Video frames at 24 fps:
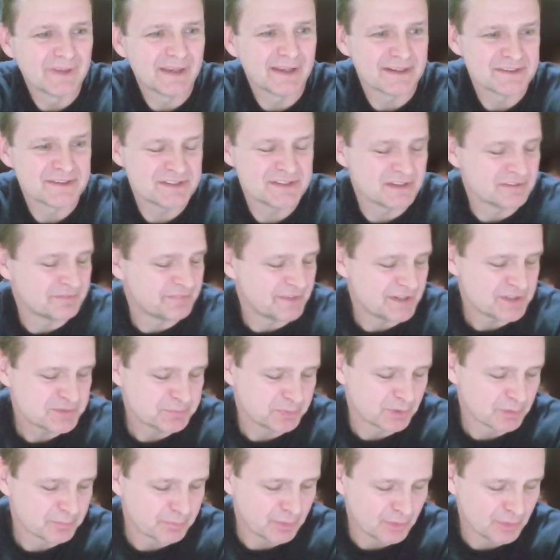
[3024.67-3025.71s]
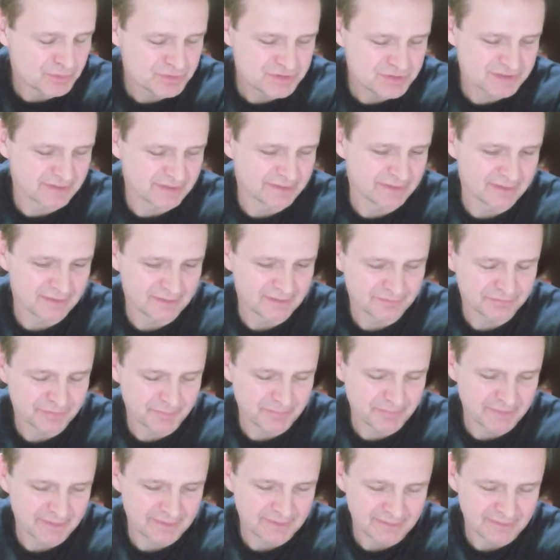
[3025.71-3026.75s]
and I see the Facebook posts and the
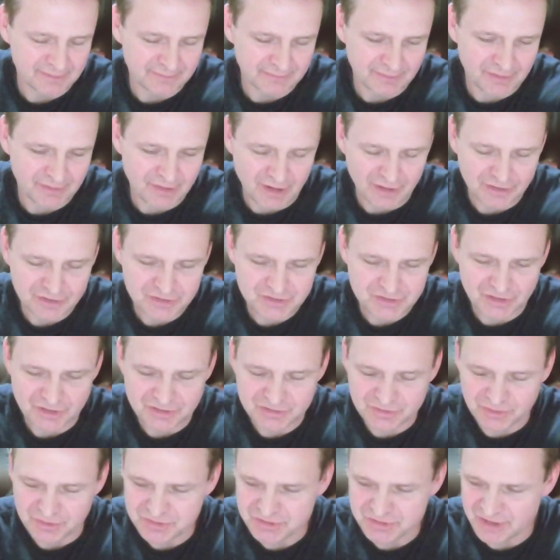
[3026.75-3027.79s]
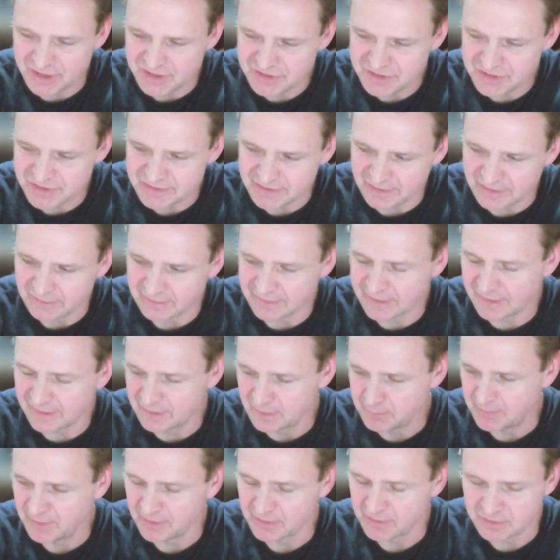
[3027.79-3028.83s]
from the the cottaging association saying, okay, the
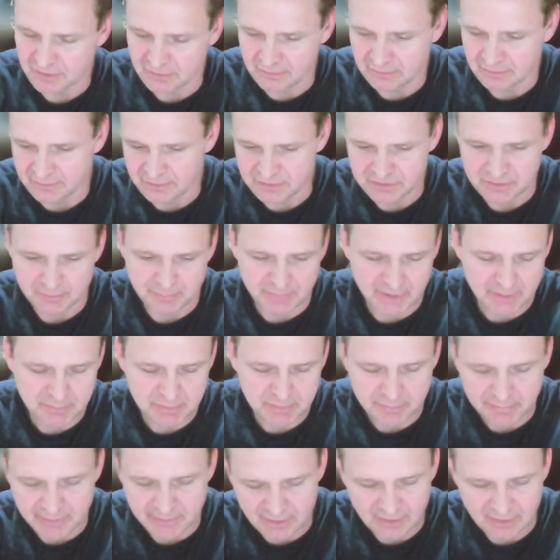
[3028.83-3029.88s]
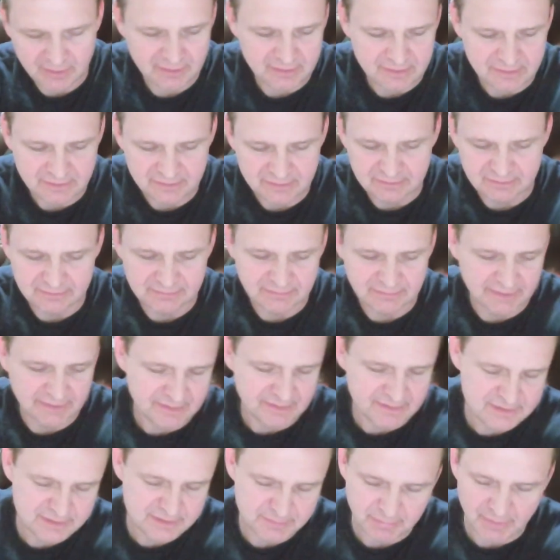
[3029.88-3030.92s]
bear, there's a baby bear, he's at
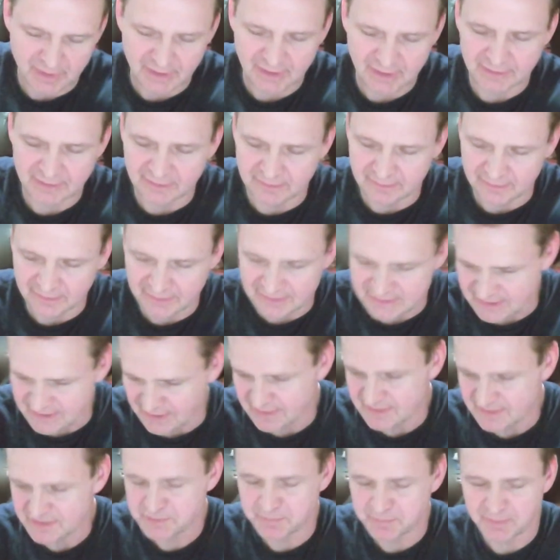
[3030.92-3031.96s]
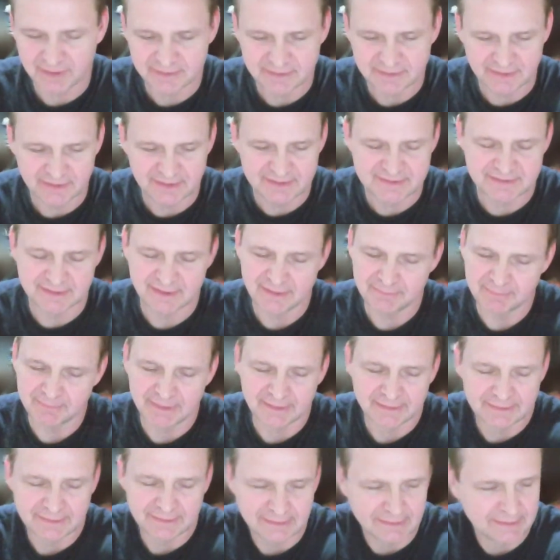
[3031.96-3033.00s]
this spot, and then he's at this spot the next day. I'm
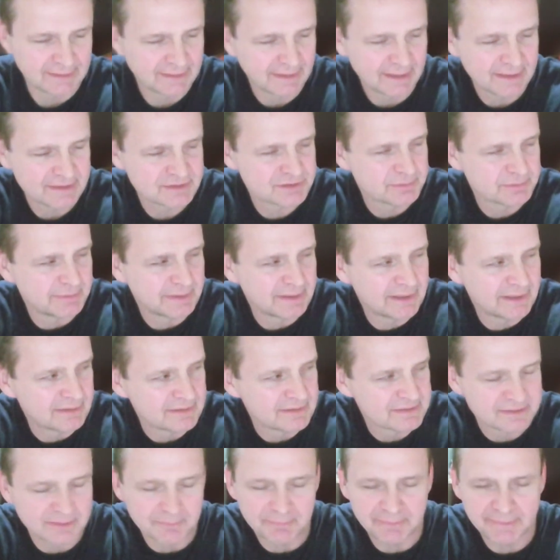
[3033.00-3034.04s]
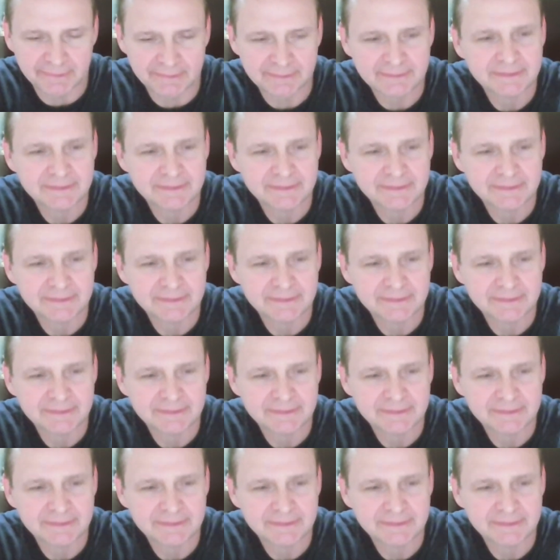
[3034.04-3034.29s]
like, yeah, I should be carrying something.